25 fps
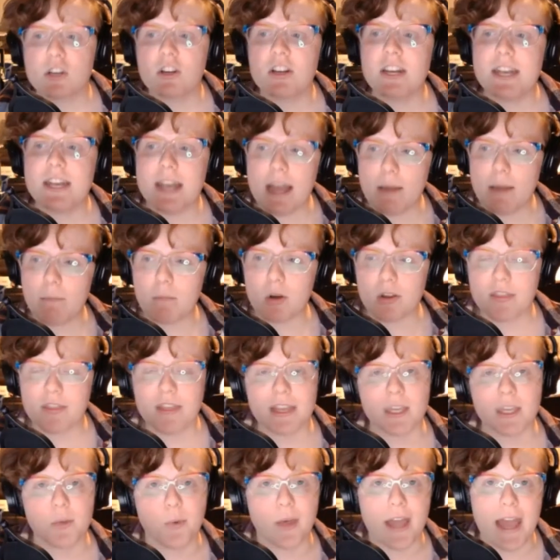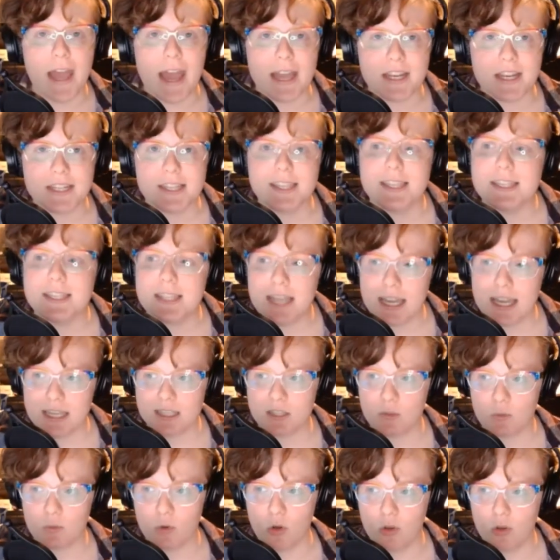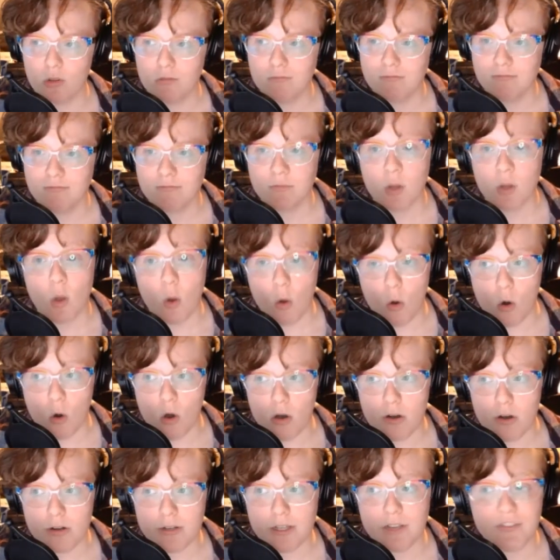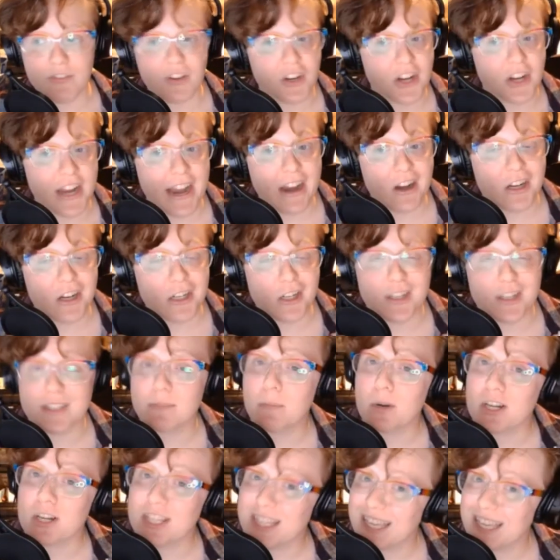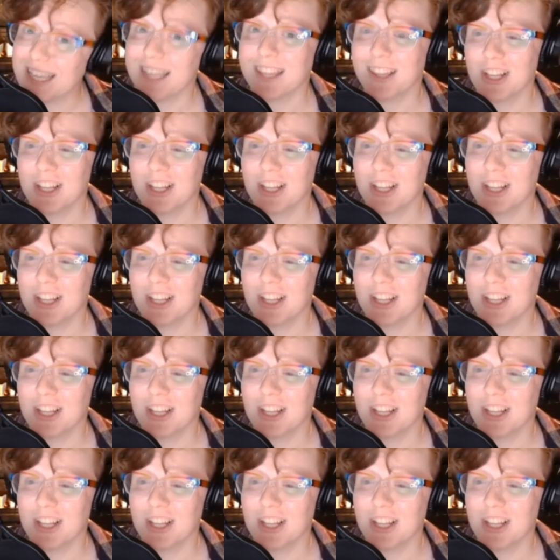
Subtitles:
number that you will add to the dice roll. Or, if your character is particularly